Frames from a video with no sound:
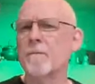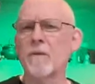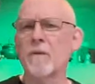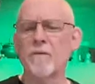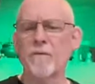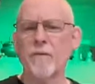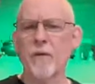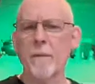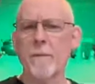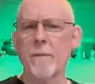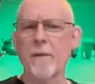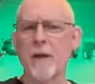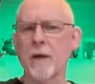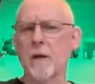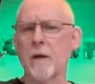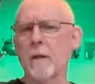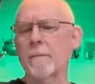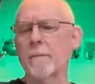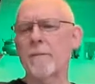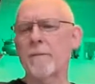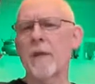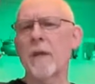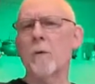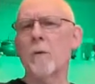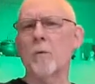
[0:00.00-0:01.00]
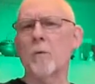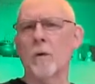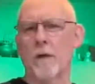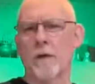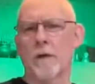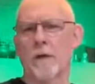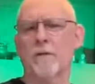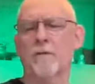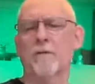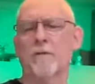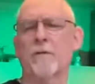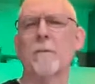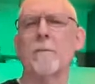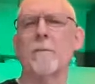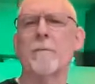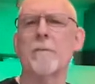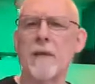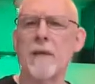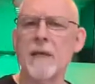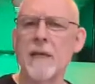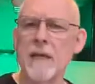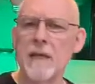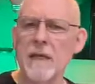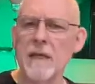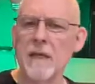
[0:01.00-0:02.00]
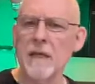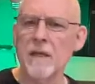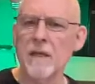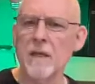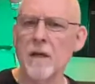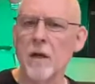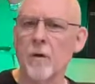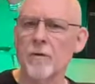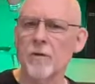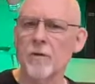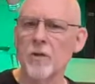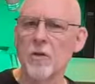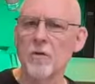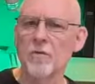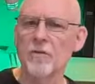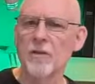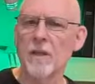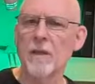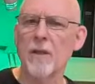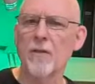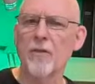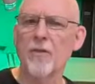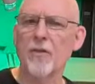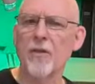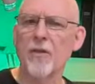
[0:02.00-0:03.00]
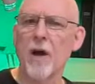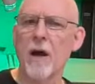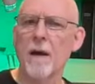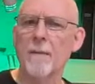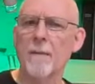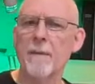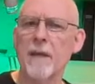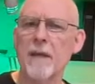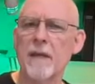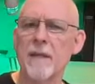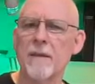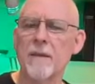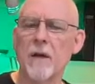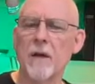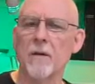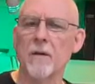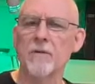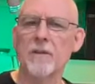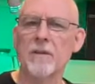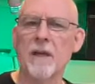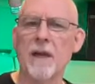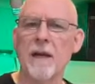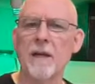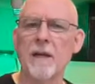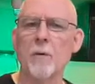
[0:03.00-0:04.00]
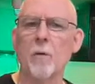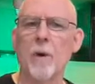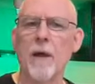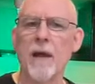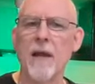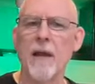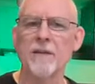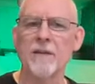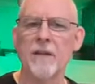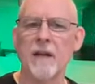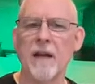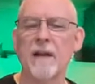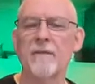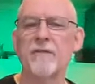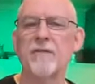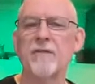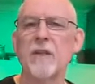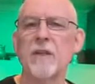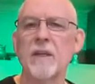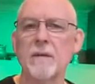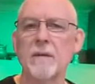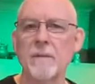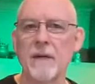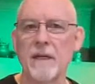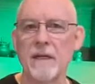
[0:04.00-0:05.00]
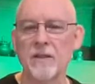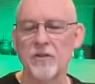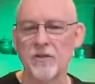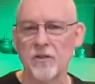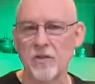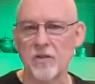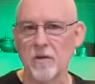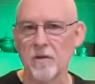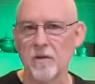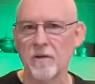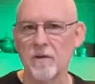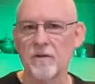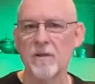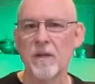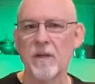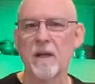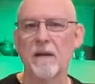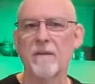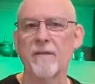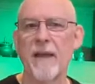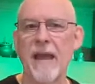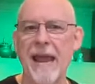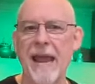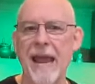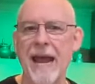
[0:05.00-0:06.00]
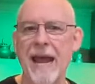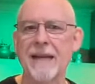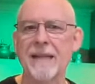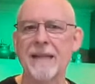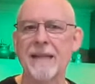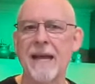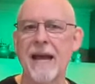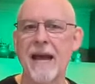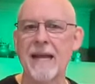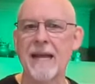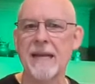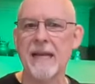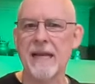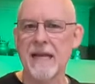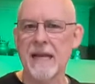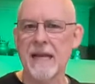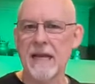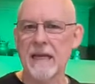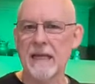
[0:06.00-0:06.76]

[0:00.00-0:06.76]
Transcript: For Bill, it works. For me, using the thumb in those kind of ways, and I've seen many students that have had that